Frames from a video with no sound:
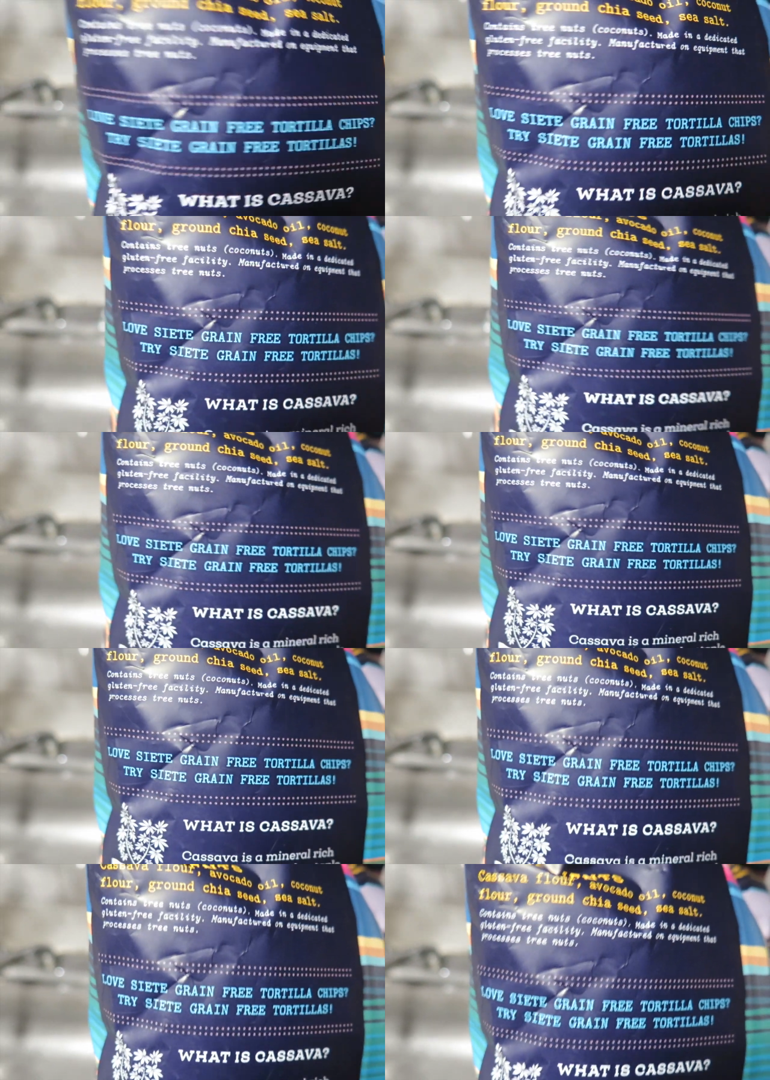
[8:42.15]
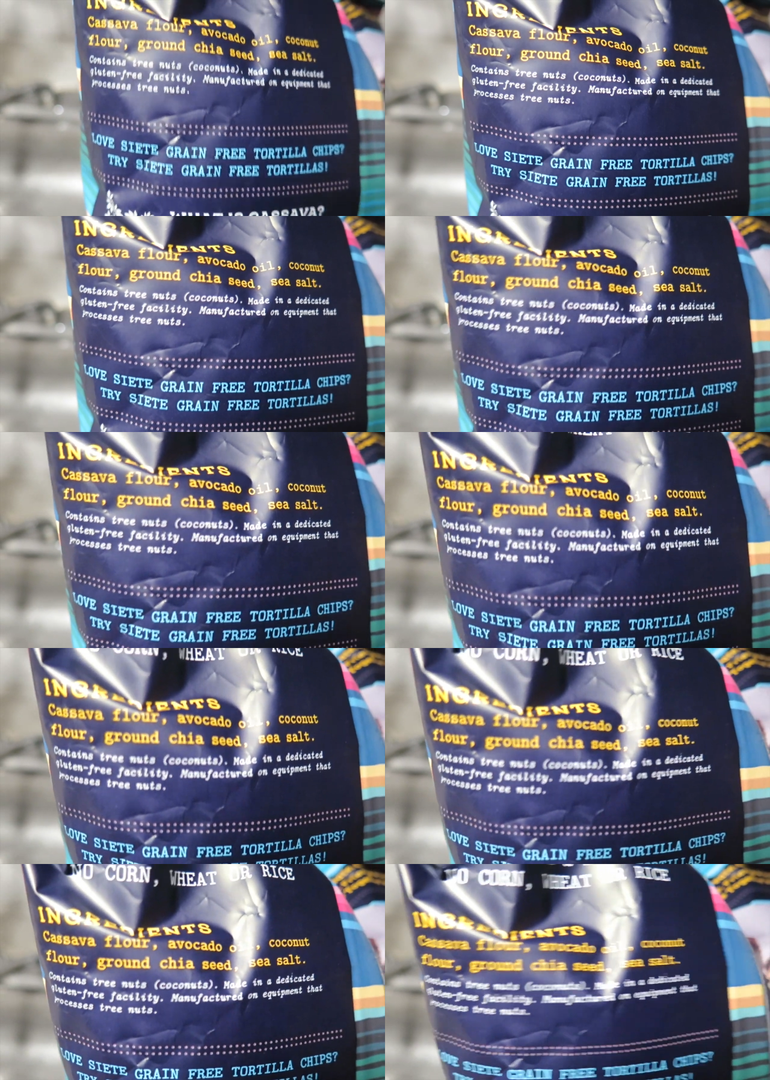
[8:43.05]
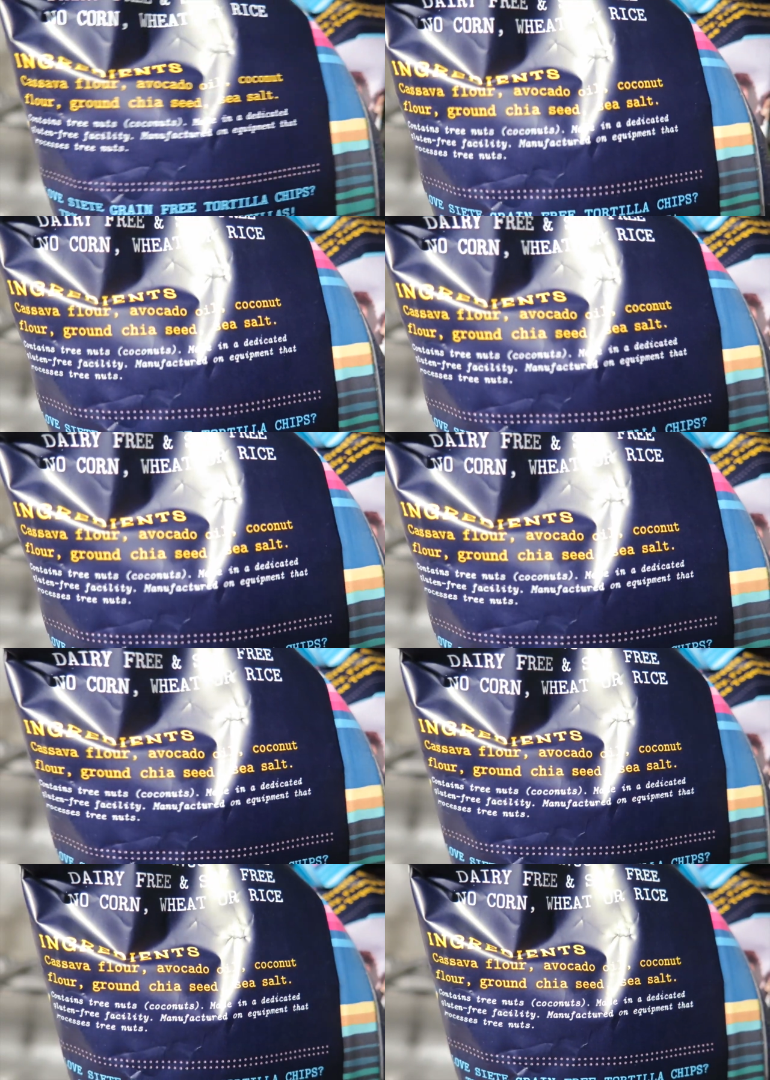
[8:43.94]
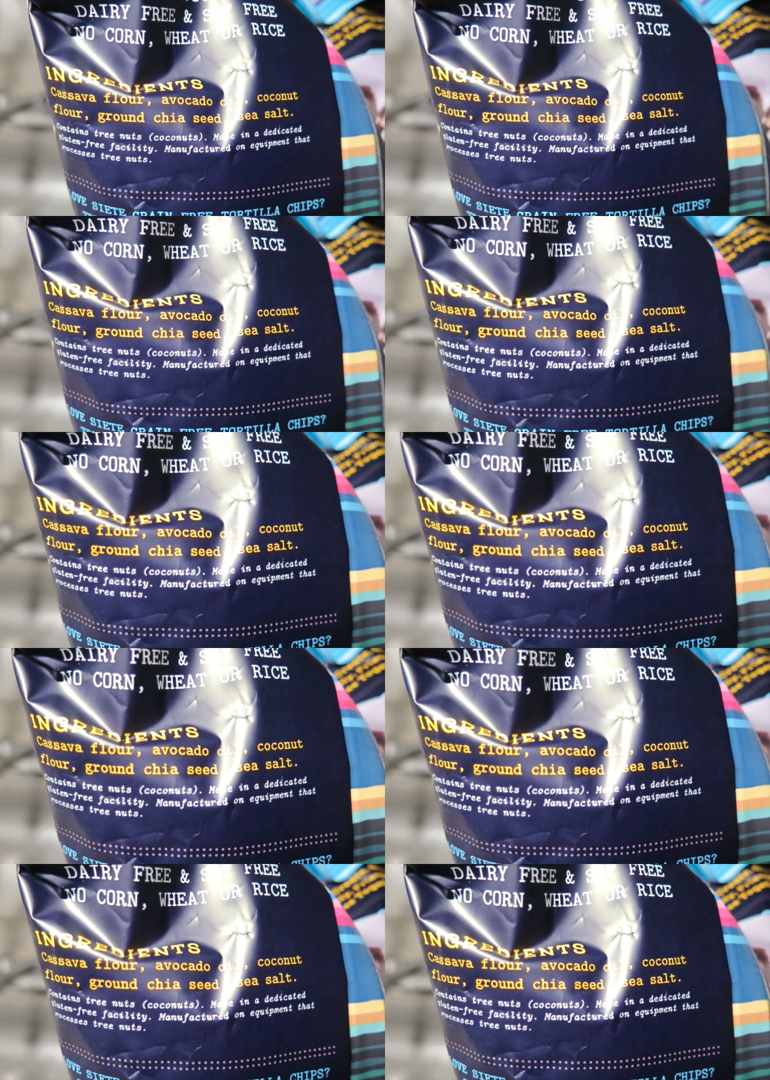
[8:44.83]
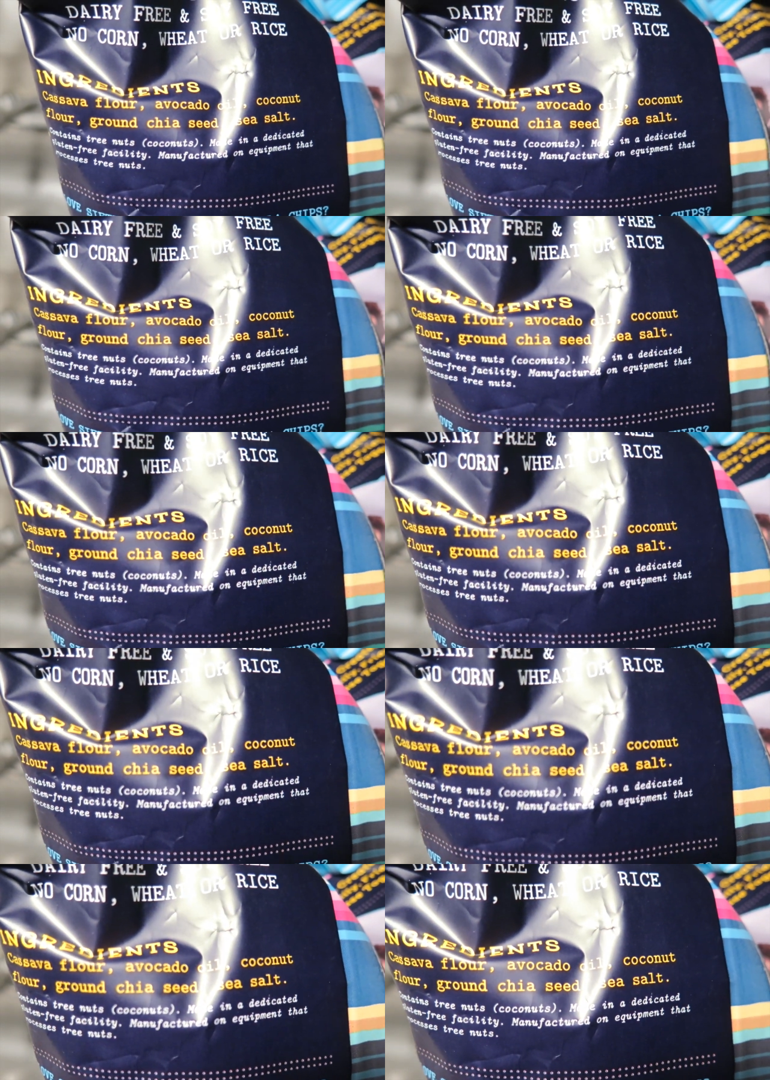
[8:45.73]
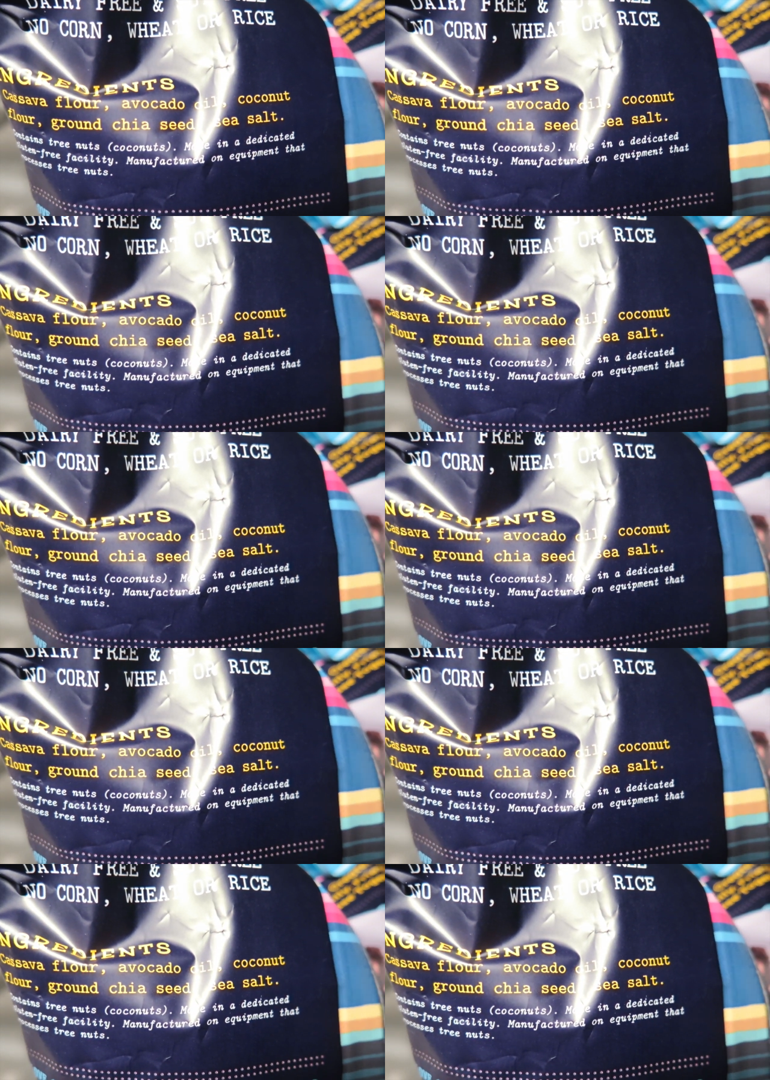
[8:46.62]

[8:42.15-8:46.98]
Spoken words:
(no speaker visible)